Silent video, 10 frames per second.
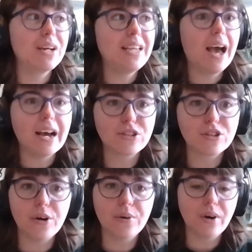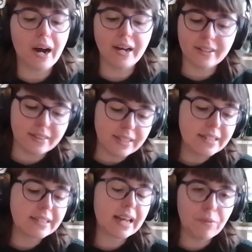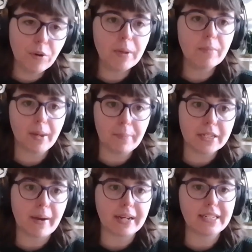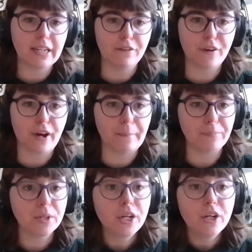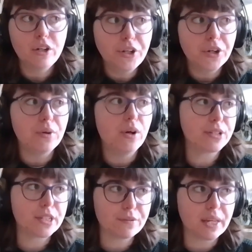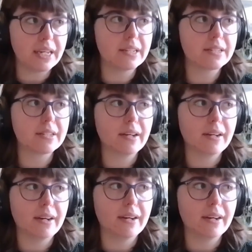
Yeah, so that would be my perspective. Lots of things